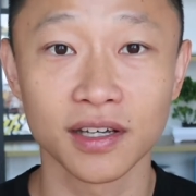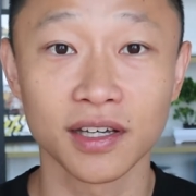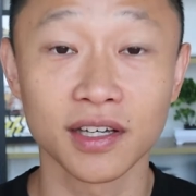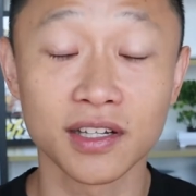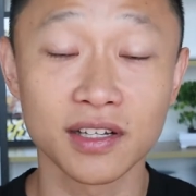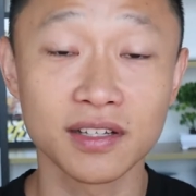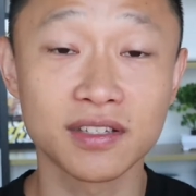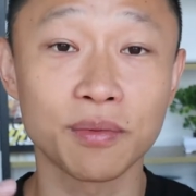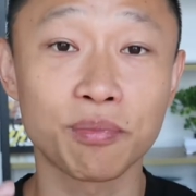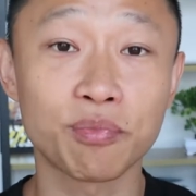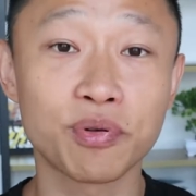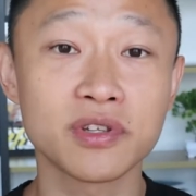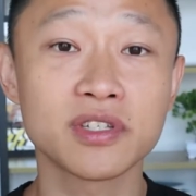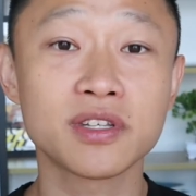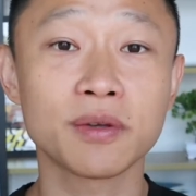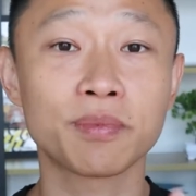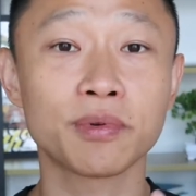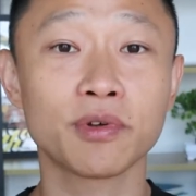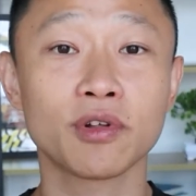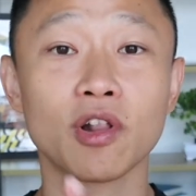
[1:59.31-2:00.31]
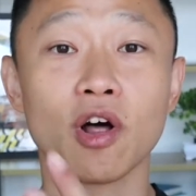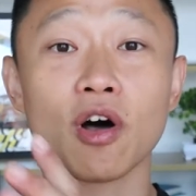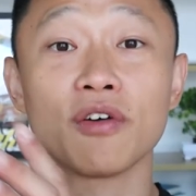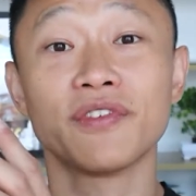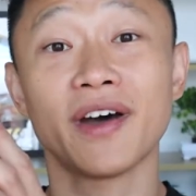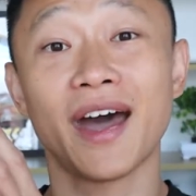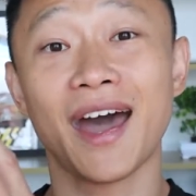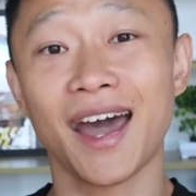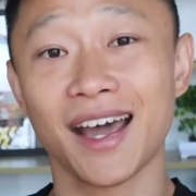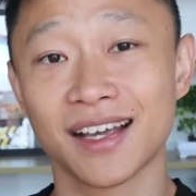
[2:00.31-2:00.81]
It is the principle
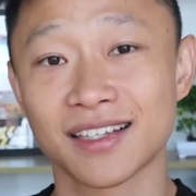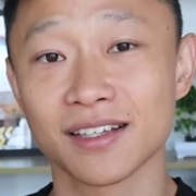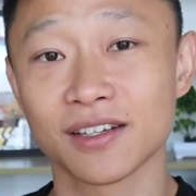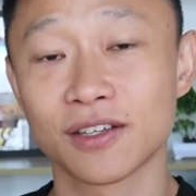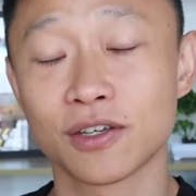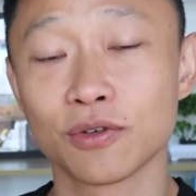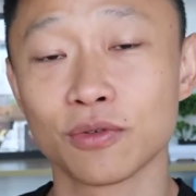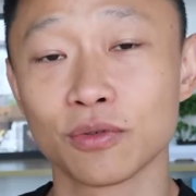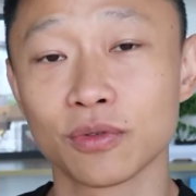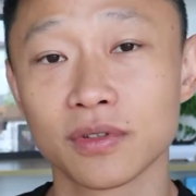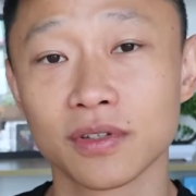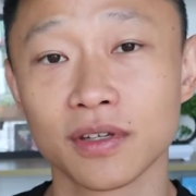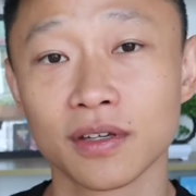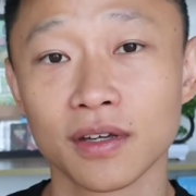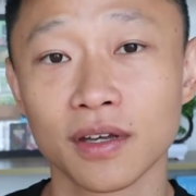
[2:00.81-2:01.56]
of execute.